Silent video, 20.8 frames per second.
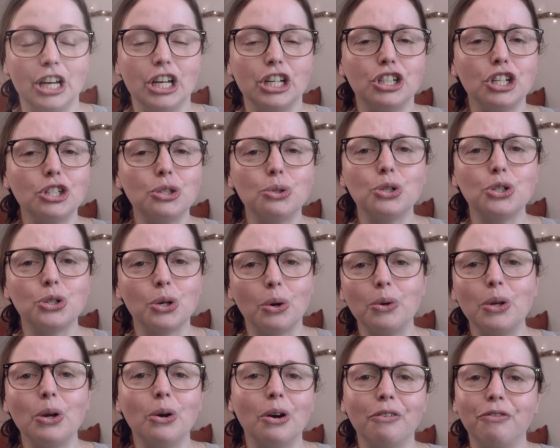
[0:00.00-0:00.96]
Just to show
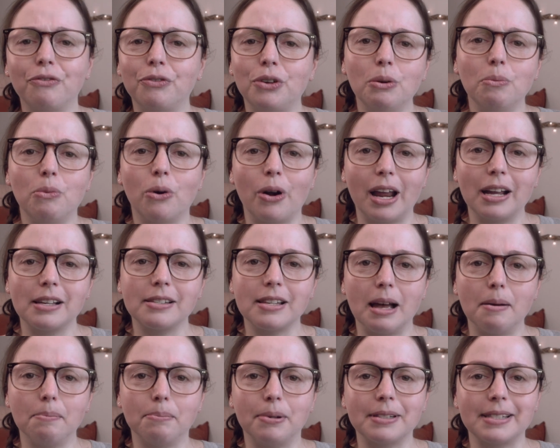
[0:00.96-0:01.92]
you a few more
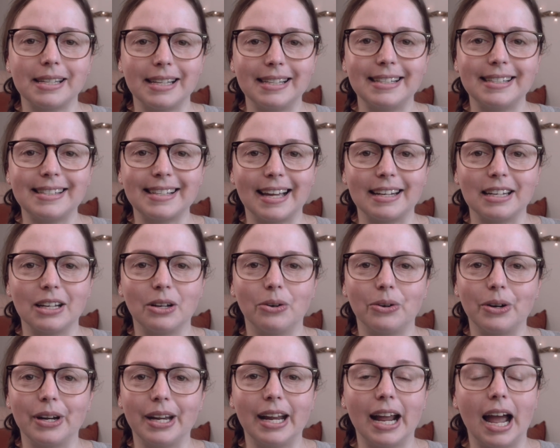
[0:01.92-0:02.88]
examples in this
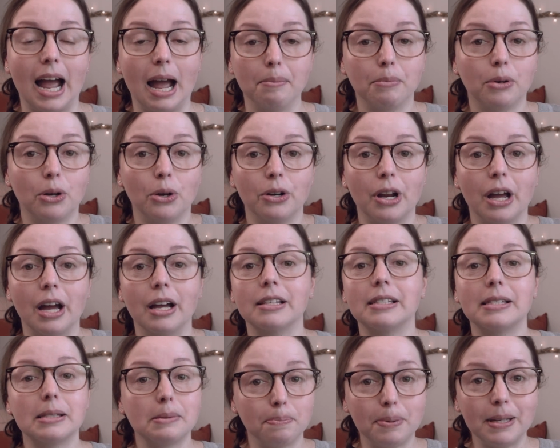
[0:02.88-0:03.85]
category, I'm gonna
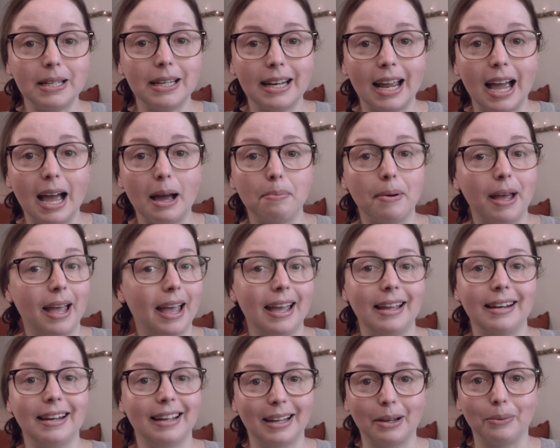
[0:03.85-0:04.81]
speed it up
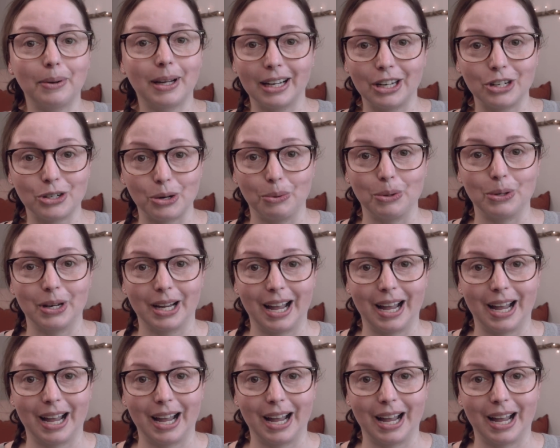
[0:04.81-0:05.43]
and quickly show you the